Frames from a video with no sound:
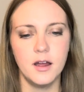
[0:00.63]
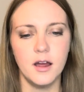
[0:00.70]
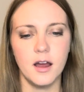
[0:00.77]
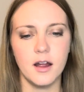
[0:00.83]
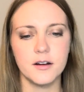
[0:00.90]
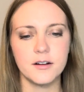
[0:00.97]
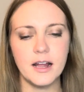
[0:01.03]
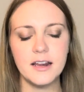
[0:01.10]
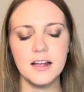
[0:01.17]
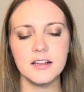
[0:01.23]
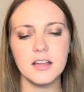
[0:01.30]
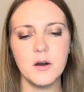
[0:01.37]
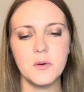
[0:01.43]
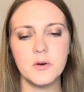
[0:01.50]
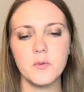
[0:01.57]
All right,
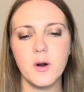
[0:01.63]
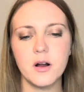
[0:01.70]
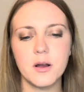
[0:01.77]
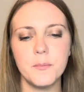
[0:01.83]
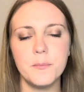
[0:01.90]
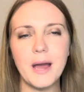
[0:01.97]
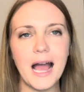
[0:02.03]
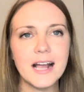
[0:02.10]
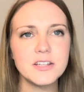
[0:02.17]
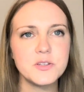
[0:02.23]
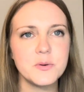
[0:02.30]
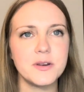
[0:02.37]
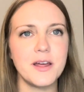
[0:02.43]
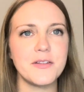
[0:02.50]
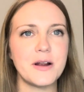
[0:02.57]
hello and welcome back to
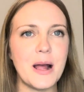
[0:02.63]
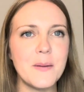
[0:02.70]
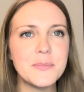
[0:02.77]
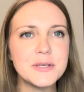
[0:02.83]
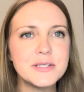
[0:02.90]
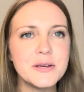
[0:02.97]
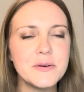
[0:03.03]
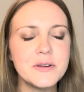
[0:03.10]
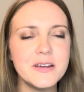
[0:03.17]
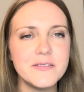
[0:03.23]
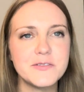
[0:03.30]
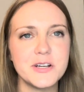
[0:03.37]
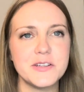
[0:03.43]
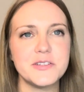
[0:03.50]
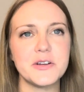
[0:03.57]
another episode of
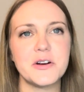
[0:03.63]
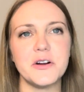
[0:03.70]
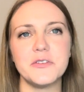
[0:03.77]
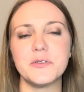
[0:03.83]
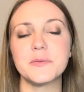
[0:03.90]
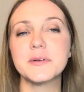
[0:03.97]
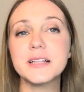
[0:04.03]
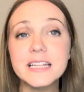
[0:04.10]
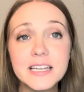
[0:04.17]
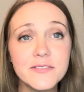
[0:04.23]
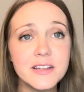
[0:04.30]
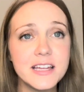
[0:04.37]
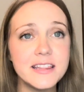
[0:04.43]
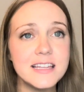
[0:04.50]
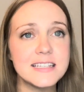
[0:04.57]
Just a Girl from
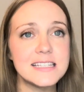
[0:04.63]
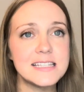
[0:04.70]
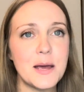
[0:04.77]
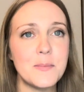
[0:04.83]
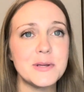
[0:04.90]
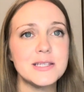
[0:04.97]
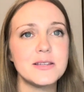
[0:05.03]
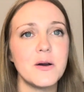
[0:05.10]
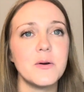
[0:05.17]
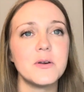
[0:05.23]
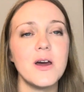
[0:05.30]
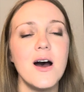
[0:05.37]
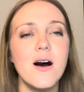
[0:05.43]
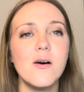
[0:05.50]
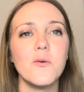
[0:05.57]
Cleveland. This is episode
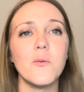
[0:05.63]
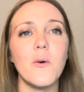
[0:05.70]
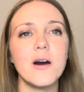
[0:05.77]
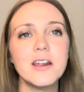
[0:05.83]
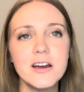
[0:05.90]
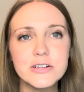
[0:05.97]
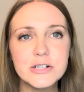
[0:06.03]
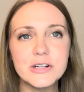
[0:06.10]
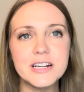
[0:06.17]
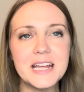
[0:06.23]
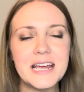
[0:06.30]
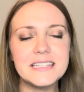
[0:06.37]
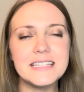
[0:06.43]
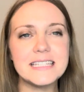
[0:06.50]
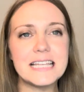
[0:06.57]

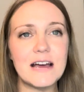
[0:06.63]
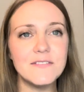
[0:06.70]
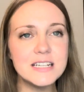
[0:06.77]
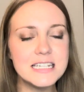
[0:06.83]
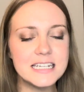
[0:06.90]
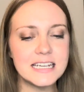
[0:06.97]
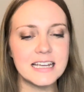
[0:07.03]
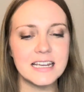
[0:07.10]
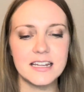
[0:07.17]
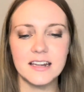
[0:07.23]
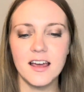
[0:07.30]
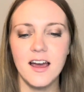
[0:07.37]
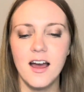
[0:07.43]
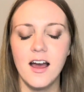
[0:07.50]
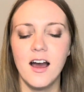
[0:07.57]
117.
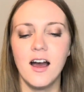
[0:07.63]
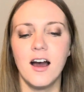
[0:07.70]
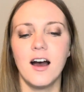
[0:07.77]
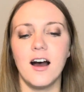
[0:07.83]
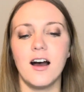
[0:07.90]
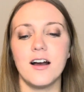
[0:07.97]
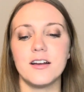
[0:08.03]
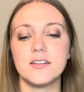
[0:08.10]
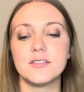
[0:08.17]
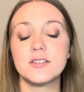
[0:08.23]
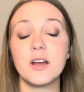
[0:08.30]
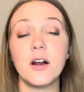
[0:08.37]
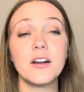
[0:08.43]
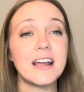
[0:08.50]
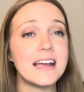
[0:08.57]

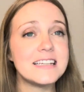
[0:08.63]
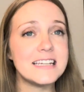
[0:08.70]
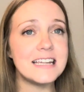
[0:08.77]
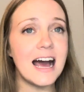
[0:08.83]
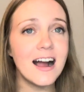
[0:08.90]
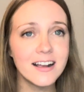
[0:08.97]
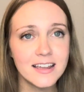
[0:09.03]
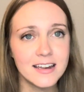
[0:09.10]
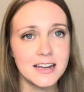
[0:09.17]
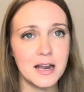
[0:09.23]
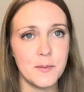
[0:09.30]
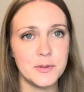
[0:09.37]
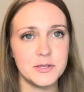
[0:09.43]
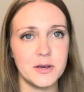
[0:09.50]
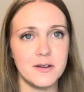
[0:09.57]
Sorry I did not get an
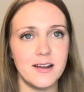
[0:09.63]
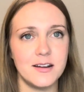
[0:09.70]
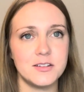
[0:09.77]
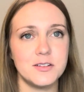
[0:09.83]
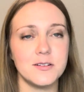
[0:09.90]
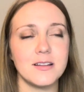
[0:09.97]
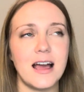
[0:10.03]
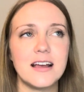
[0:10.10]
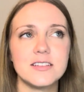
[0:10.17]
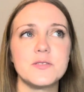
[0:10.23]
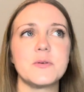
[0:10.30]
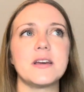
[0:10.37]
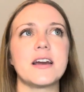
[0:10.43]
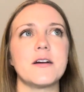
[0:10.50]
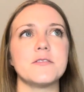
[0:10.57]
episode out to you last
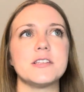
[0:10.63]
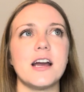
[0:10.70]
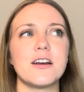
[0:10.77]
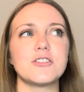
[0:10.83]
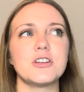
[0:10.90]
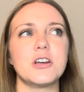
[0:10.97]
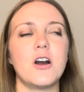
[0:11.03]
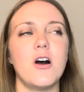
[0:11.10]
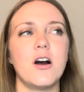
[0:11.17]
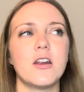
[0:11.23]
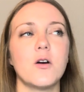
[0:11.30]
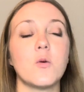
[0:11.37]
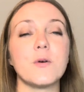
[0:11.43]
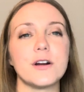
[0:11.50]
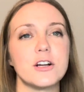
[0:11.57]
week. I was actually on
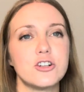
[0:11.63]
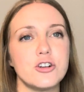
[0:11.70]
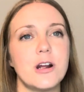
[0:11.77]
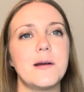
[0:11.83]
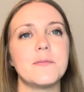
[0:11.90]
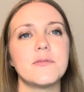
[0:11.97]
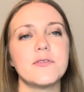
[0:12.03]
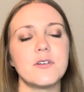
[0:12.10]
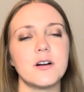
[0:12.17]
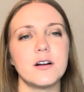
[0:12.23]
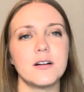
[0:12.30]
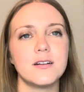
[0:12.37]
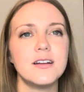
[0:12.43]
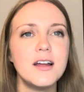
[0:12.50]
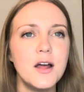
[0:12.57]
a work trip
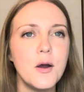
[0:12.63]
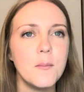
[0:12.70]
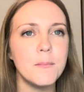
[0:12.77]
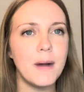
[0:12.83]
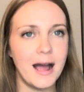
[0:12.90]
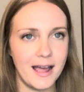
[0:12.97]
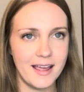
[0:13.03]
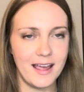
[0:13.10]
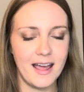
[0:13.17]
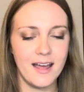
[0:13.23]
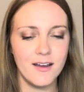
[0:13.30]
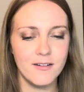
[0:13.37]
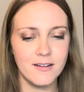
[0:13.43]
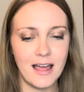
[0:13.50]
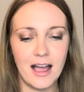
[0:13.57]
for my
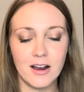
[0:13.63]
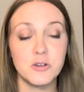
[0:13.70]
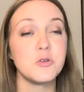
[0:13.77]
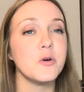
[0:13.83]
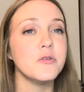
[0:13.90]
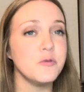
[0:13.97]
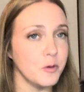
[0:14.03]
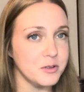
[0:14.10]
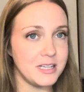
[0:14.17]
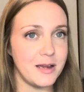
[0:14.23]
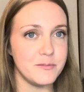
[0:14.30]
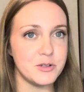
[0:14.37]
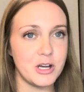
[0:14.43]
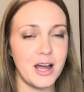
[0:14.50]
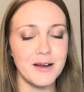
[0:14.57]
actual
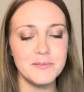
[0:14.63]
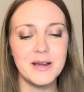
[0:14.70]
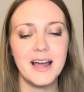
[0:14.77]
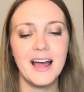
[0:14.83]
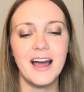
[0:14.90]
full-time job.